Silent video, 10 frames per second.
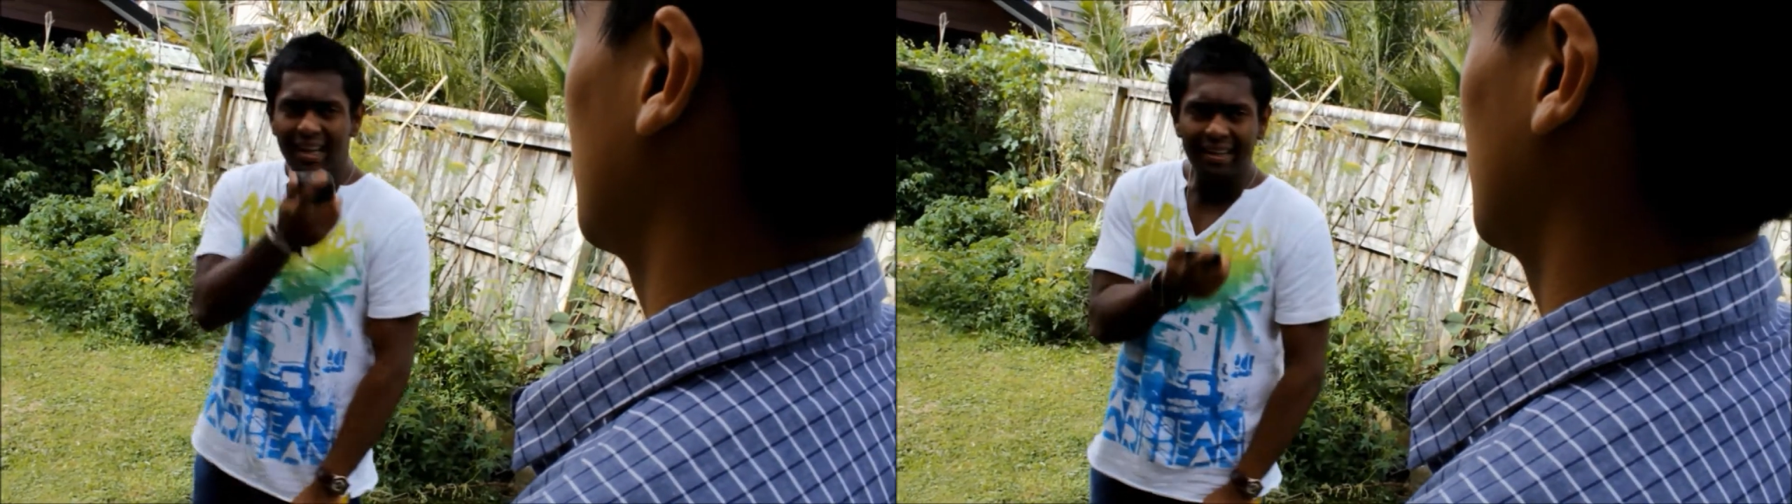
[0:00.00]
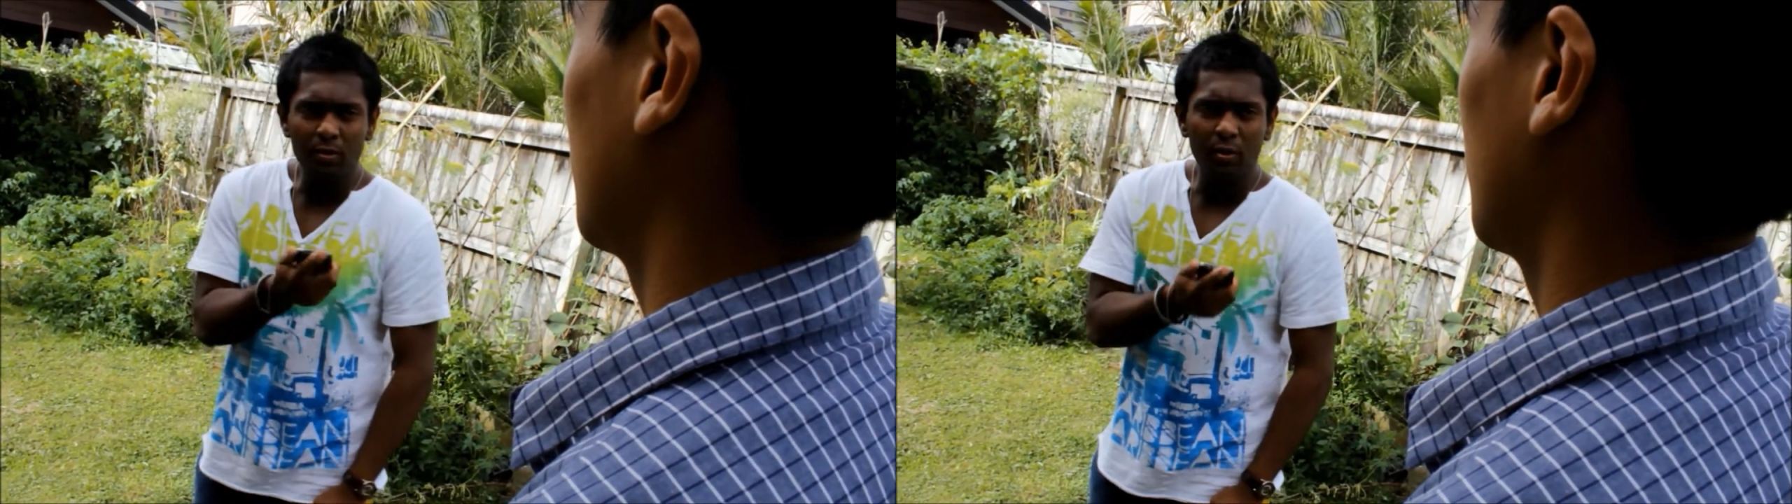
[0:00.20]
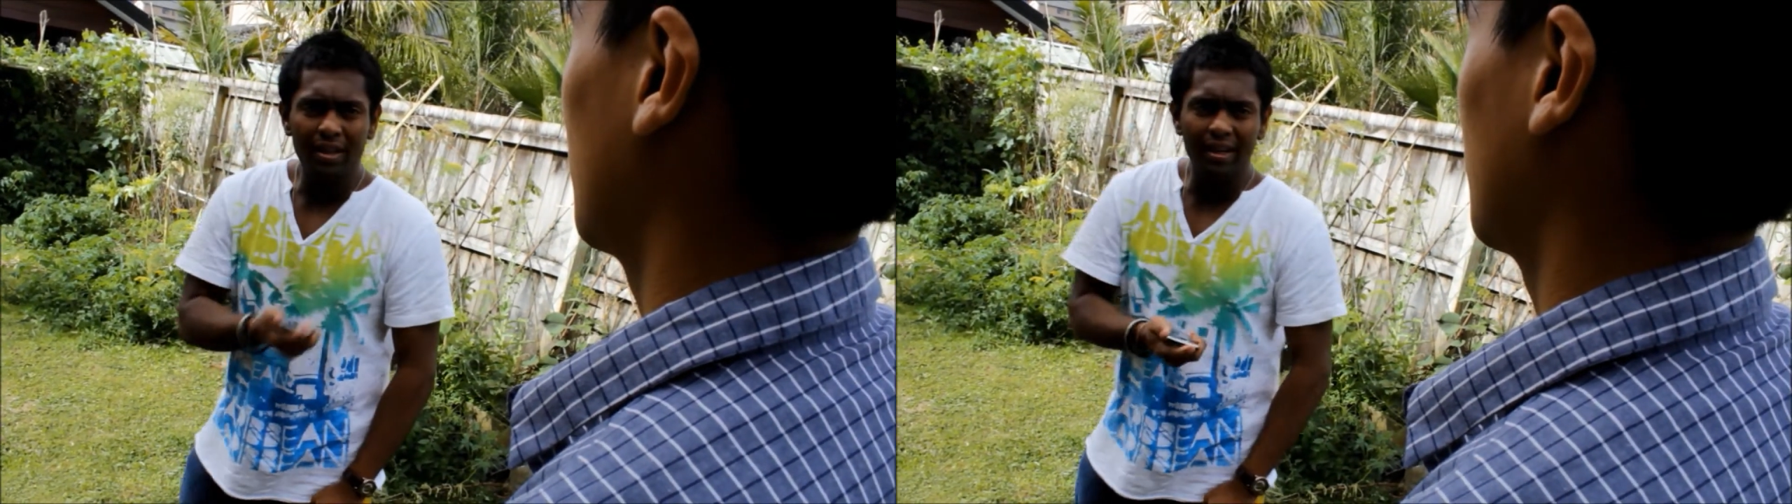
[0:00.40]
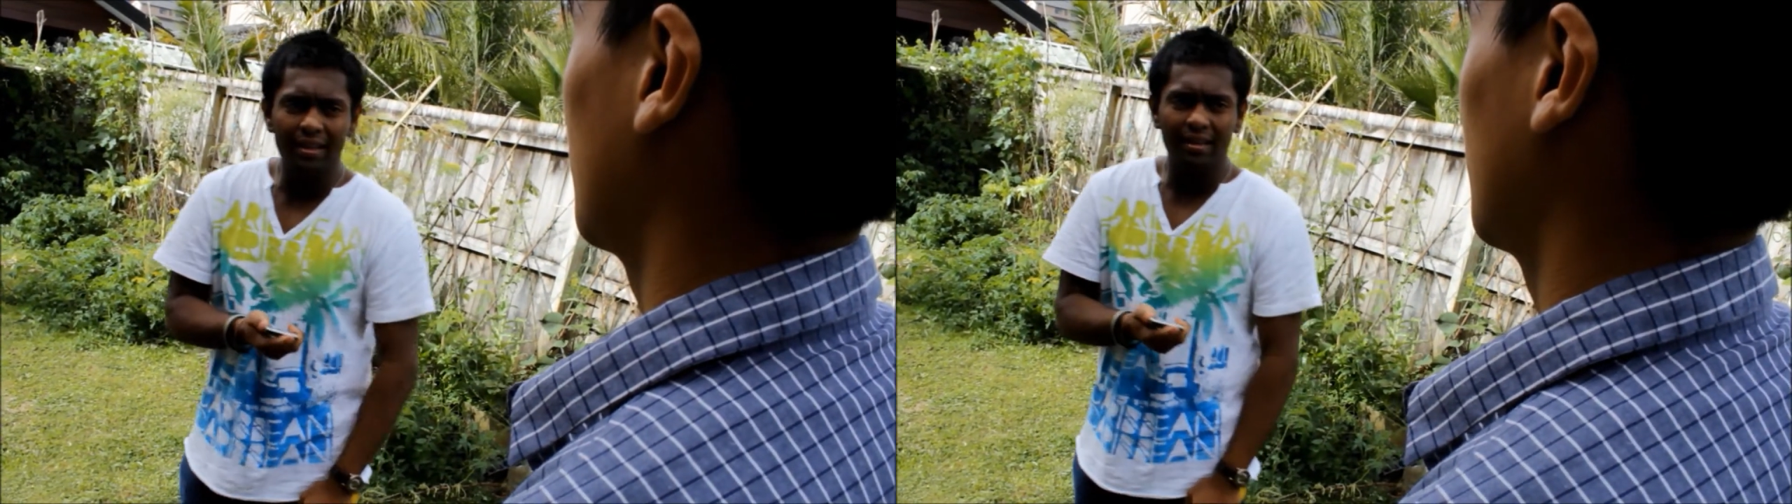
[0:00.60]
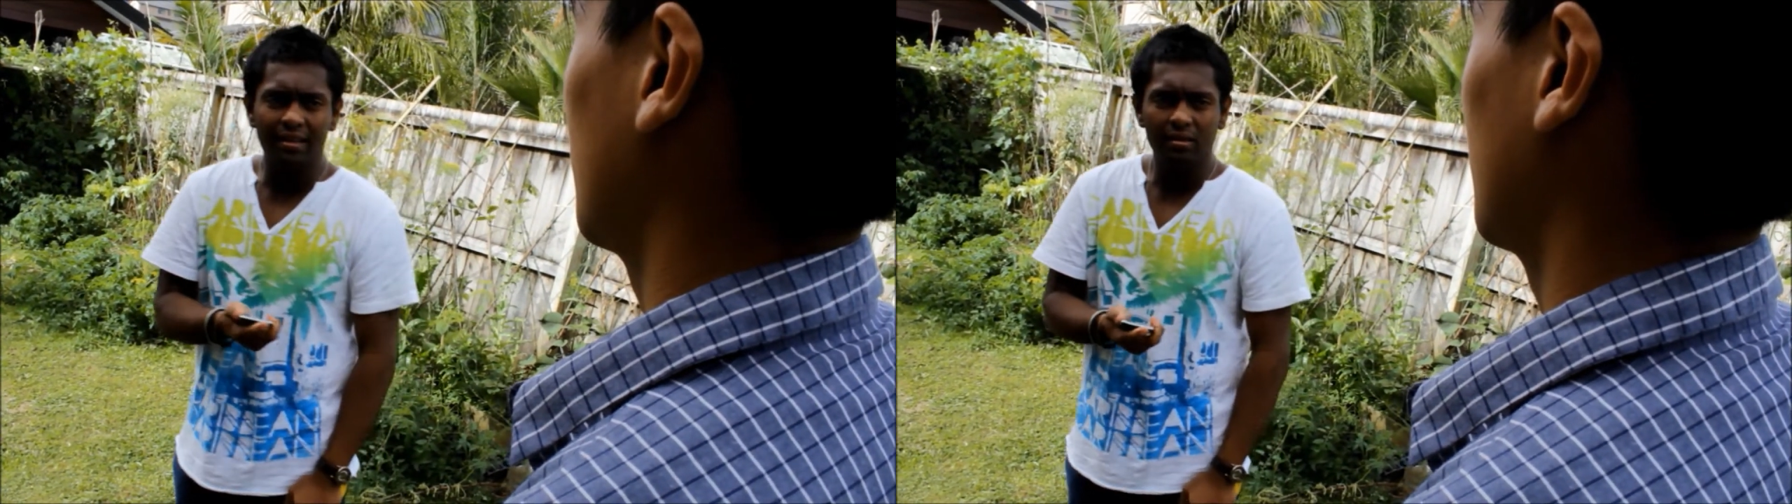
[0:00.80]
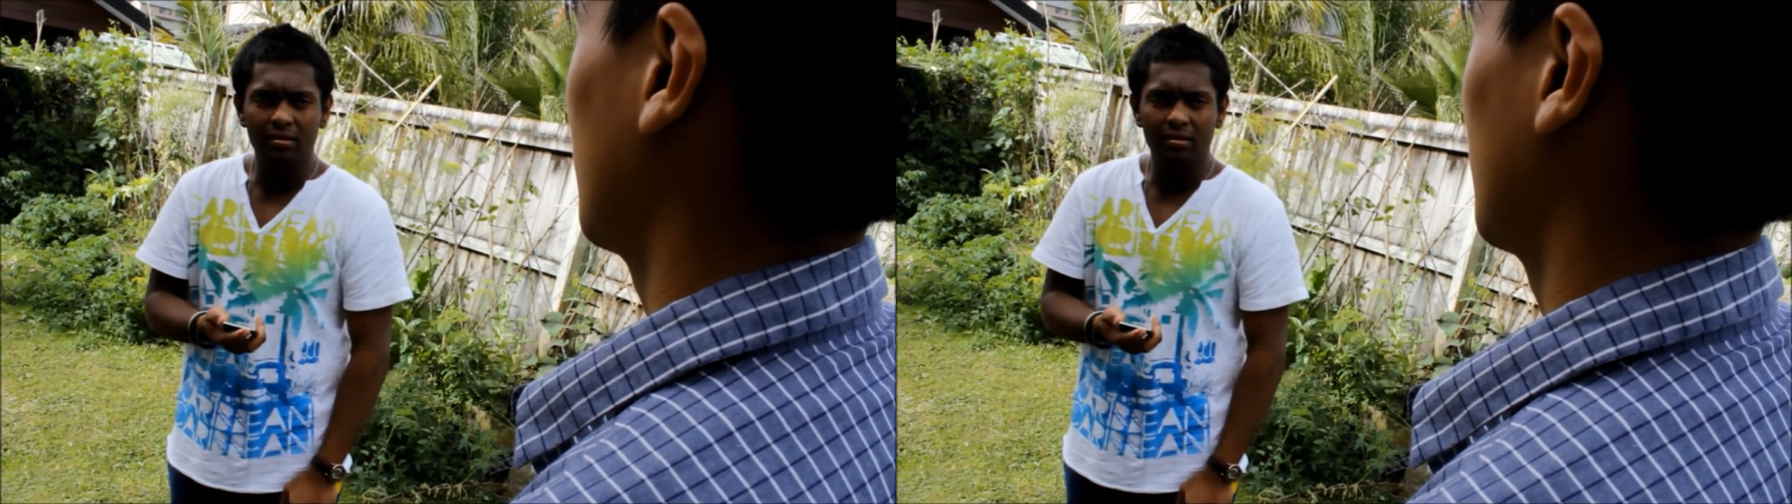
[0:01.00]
that didn't work either.